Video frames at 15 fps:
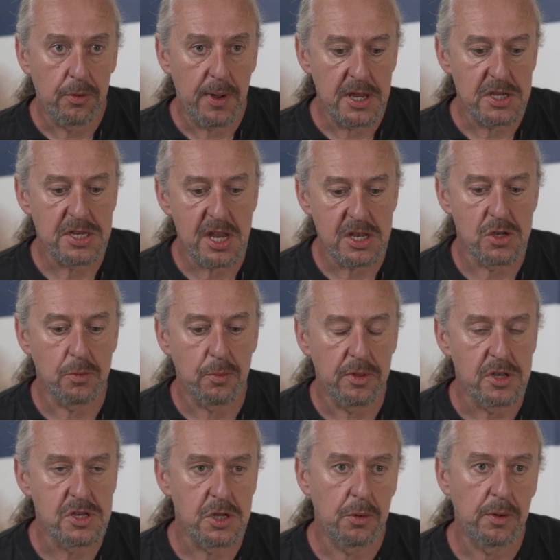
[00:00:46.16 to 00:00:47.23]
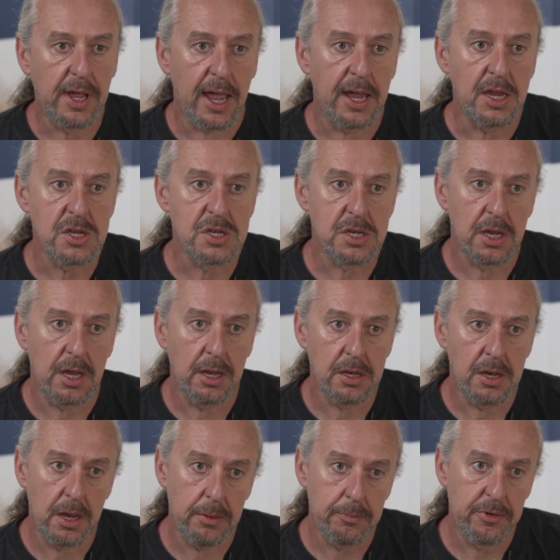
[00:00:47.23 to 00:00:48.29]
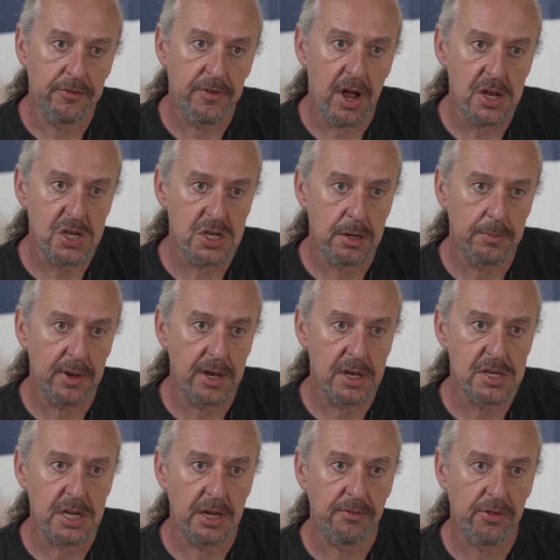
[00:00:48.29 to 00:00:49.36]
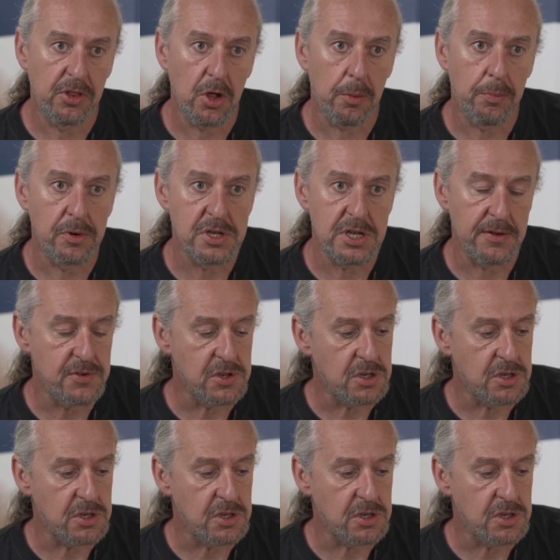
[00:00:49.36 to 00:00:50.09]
the way it's set up with the two gates, it provides an ability for the operatives